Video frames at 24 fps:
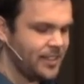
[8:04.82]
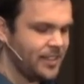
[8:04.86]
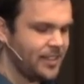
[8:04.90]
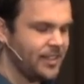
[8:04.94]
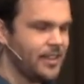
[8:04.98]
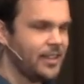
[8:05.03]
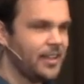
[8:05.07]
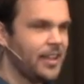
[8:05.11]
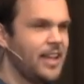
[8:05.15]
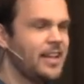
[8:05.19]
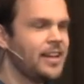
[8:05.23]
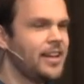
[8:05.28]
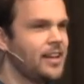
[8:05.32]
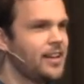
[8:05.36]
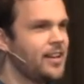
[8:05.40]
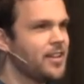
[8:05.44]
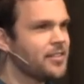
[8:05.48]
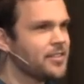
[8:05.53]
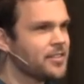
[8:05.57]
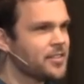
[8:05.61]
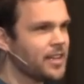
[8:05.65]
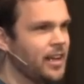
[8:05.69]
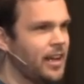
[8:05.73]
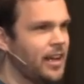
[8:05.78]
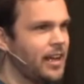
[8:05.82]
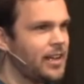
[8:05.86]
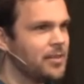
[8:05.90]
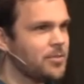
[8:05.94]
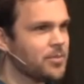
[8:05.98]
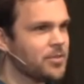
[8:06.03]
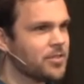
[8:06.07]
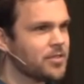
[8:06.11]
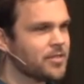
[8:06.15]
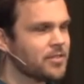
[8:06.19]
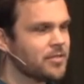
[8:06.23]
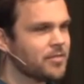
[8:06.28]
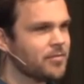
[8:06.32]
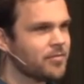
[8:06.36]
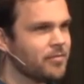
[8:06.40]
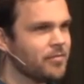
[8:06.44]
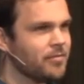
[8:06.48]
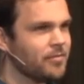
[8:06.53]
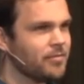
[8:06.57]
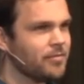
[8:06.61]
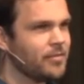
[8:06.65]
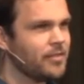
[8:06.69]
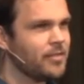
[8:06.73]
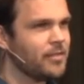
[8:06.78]
And at other times,
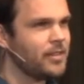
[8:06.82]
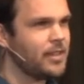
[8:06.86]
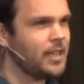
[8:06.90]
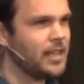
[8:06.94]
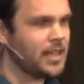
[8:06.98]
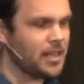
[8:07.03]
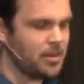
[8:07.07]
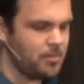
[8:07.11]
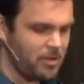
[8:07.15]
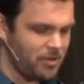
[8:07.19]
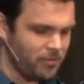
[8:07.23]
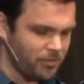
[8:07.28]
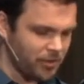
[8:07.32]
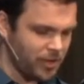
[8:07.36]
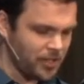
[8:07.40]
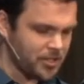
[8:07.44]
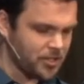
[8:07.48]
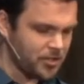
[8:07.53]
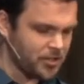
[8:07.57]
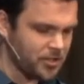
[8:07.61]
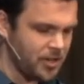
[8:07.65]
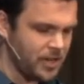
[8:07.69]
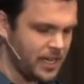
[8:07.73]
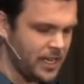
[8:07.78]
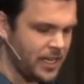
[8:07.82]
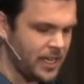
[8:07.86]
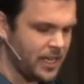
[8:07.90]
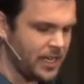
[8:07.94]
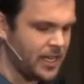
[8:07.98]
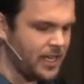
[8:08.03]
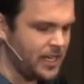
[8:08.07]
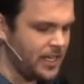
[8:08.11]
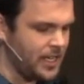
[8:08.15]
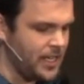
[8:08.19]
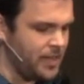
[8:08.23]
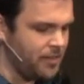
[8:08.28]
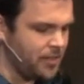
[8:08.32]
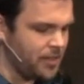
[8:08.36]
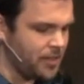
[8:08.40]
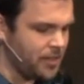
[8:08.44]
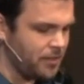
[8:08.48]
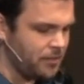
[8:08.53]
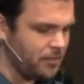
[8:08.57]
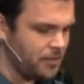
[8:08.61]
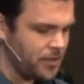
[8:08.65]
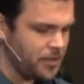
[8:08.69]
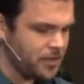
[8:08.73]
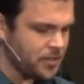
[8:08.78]
it can be frustrating and even
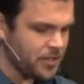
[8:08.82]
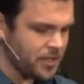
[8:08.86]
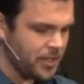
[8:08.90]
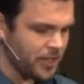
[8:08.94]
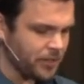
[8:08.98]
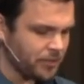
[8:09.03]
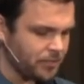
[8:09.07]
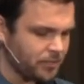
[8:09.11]
confusing.